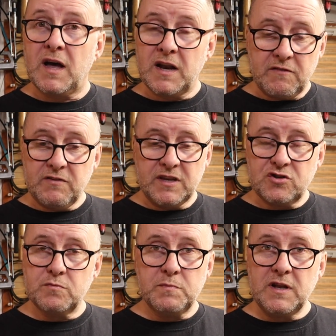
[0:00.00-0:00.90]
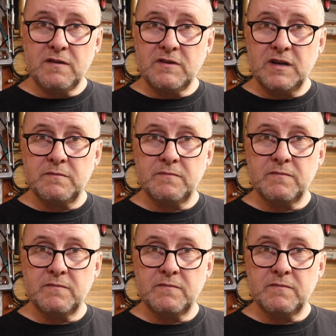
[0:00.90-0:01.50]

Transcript: and everything should be lovely.